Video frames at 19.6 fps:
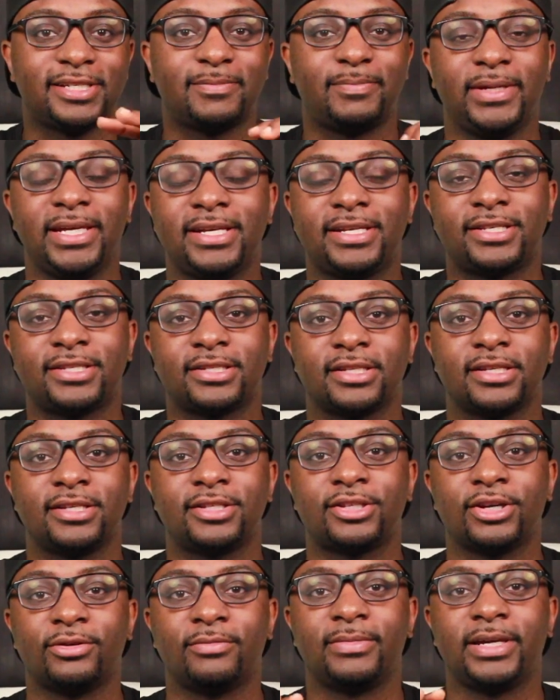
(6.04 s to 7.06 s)
Speaks.
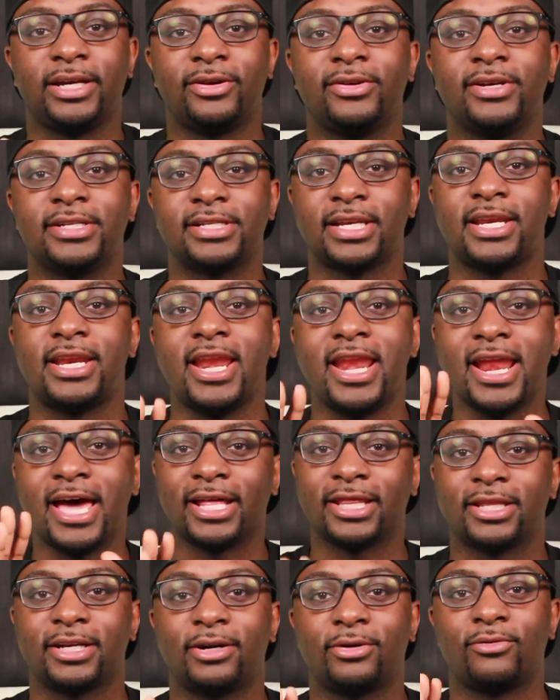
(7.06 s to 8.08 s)
So here is
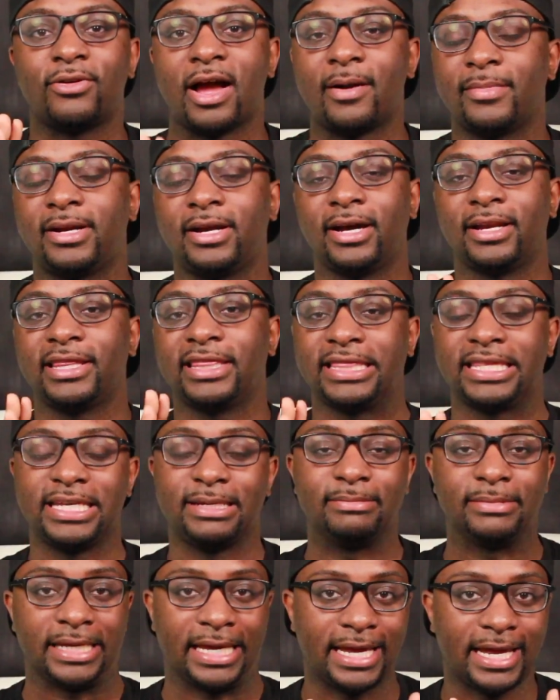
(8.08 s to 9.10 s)
another Ramadan
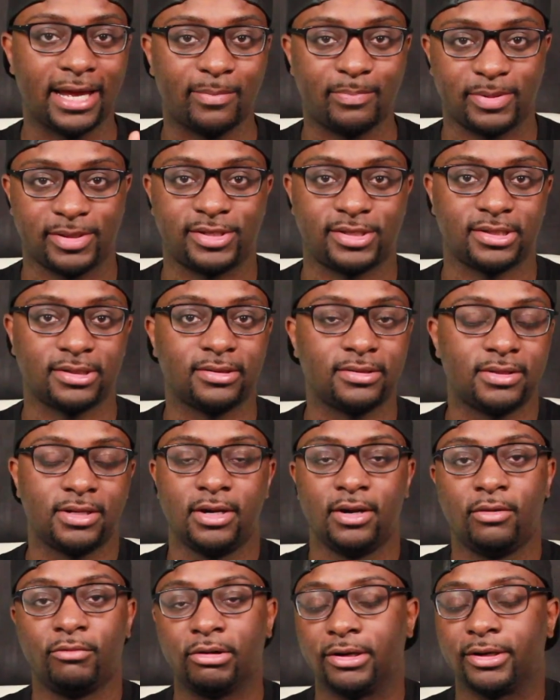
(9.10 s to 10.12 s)
themed episode
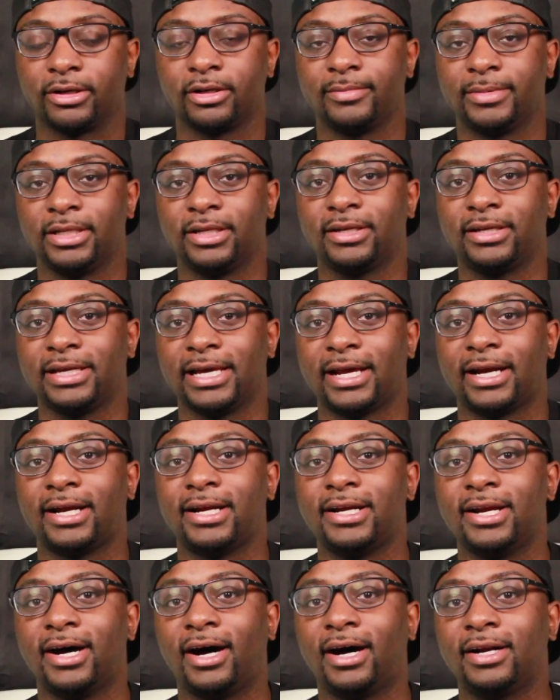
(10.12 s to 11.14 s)
where we're going to be looking at a
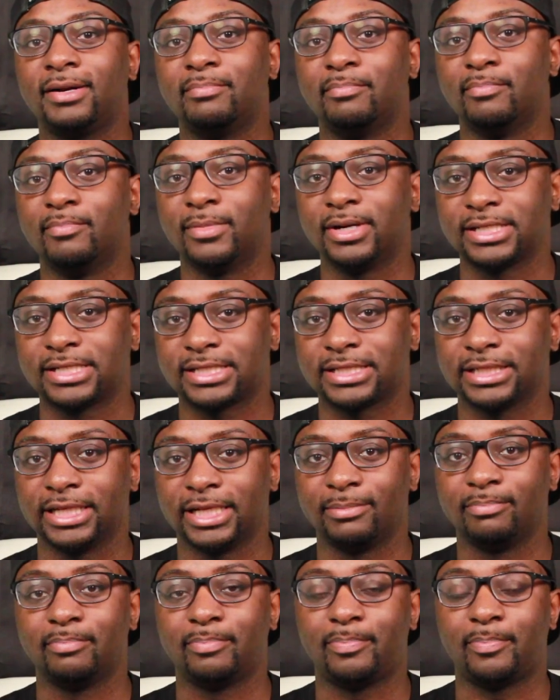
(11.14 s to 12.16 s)

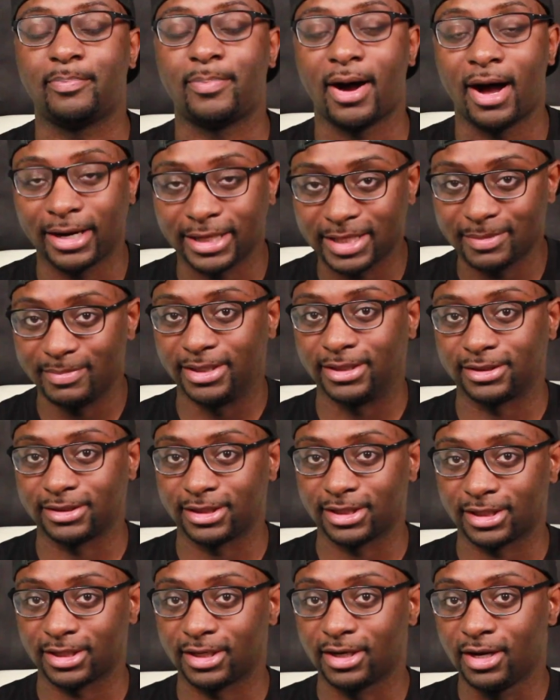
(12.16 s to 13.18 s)
non-Muslim
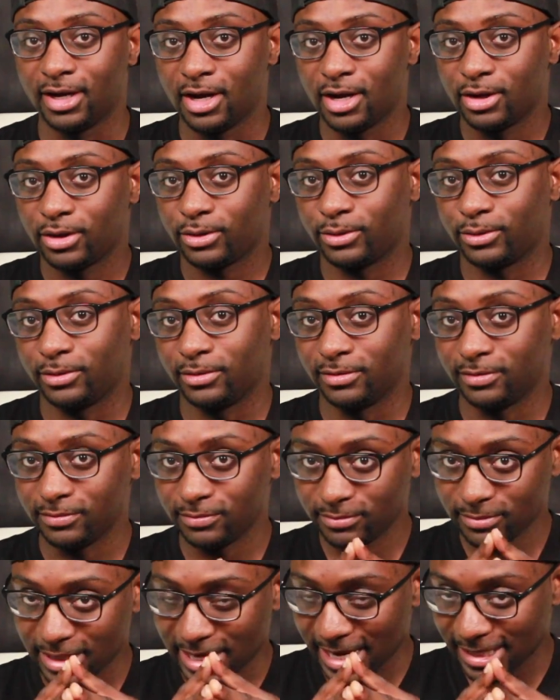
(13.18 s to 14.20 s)
bodybuilder
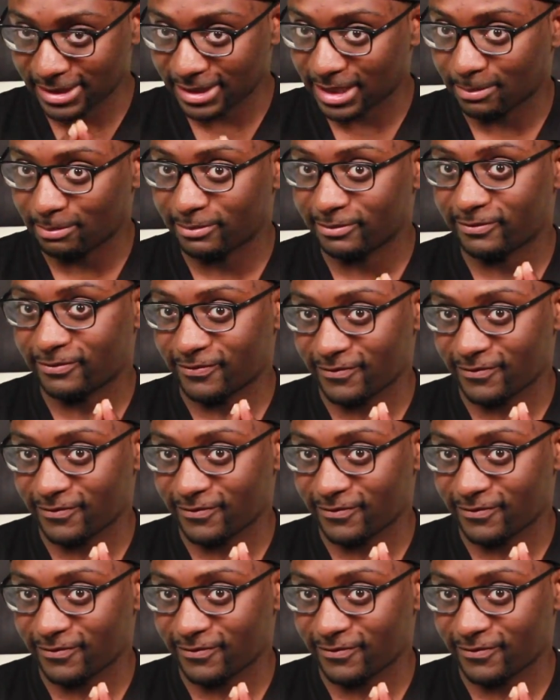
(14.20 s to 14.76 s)
who ended up